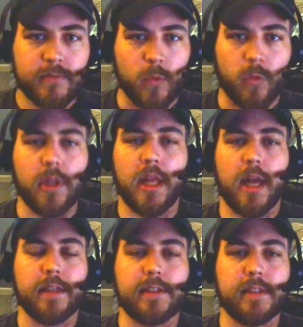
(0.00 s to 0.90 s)

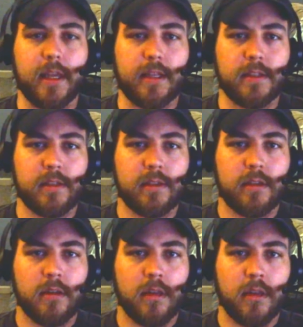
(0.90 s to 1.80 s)
realize that
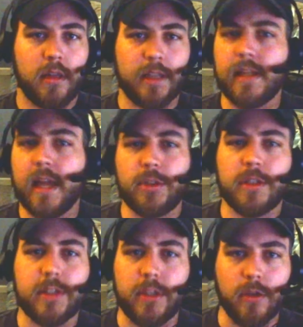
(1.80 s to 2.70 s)
it's not
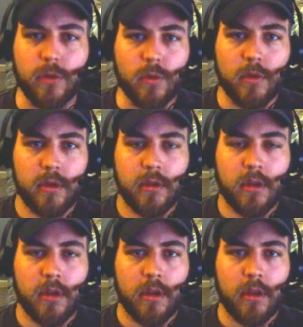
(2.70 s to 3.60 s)
just you?
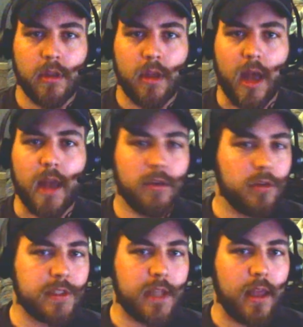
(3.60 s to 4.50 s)
I
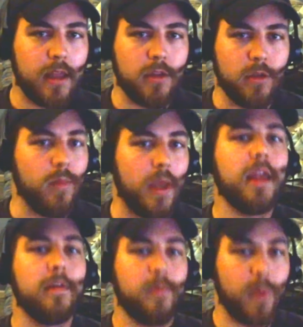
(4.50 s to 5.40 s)
understand you may
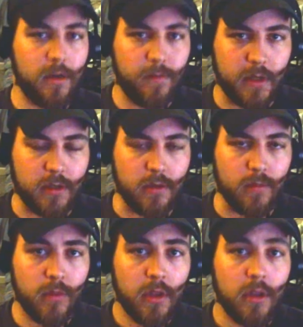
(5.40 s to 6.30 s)
have been a
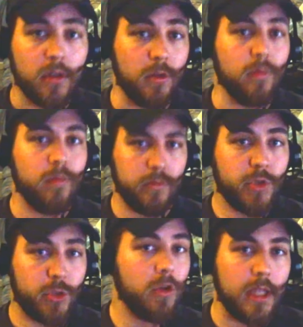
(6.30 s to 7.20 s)
victim. You
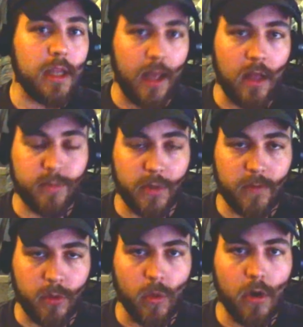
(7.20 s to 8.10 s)
should get help
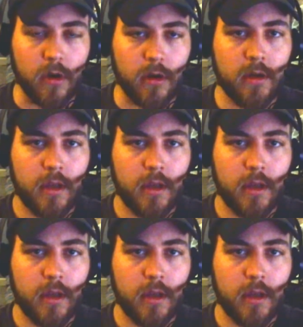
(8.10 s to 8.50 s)
if you are.